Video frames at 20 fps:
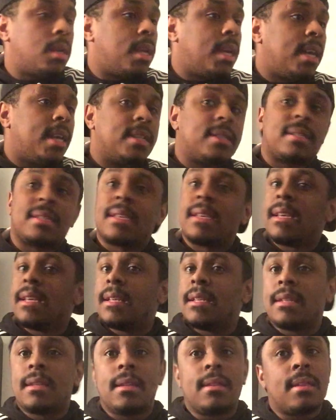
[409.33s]
It's
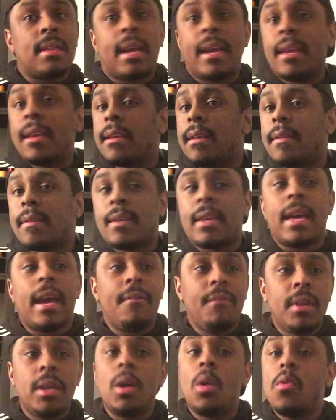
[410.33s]
like
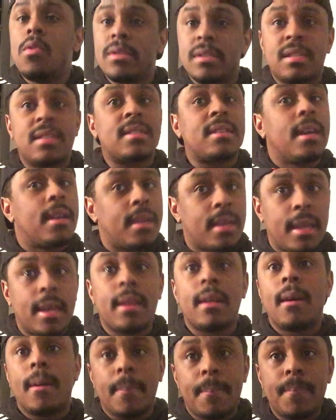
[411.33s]
Kevin Owens is going to get
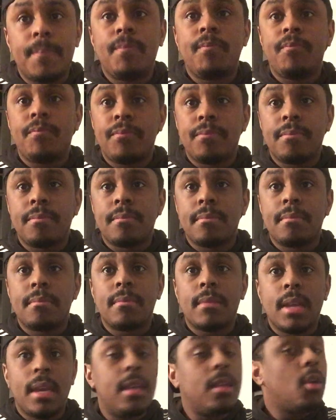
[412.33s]
up.
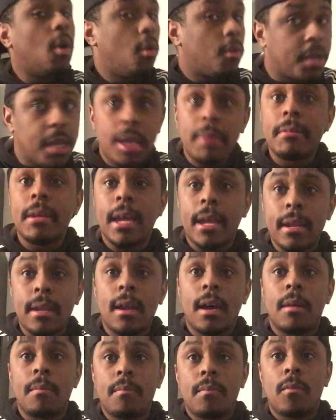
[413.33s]
He's going to keep getting
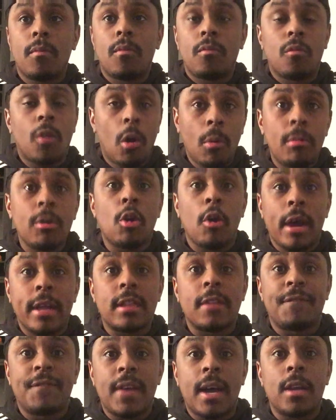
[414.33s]
up. Roman going to have
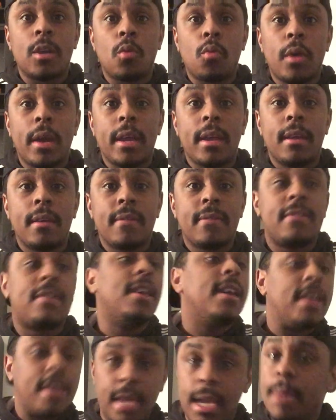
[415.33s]
to find a way
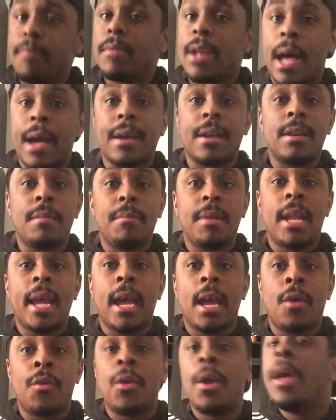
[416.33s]
to keep knocking him
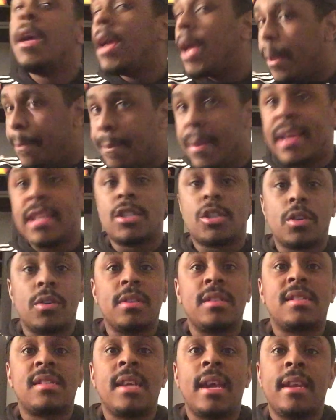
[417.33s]
down and make sure he
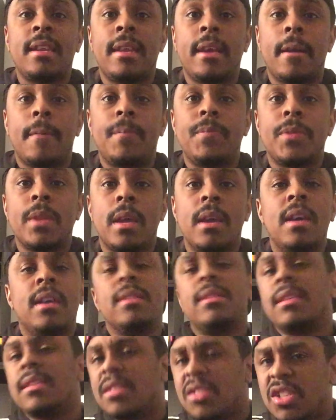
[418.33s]
stay down.
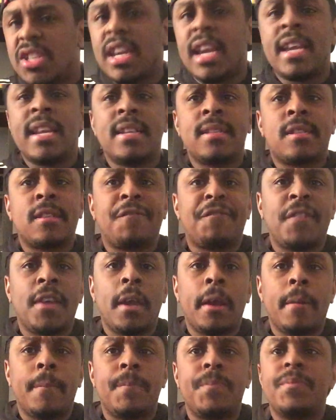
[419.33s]
Does Jay
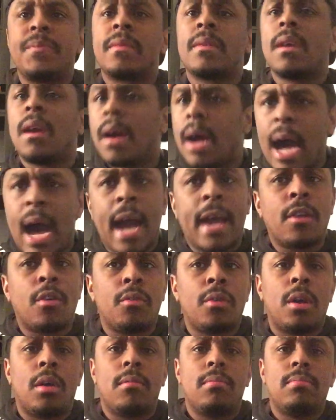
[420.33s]
interfere? I don't know.